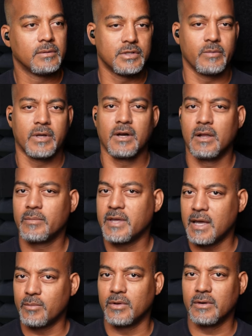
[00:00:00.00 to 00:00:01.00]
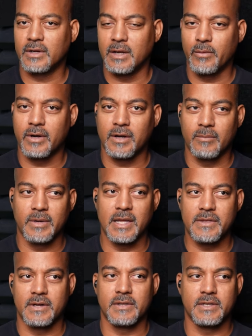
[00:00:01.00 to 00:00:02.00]
Should we call him Cable or can we call him
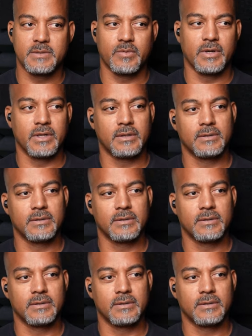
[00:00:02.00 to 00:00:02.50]
Nathan at this point?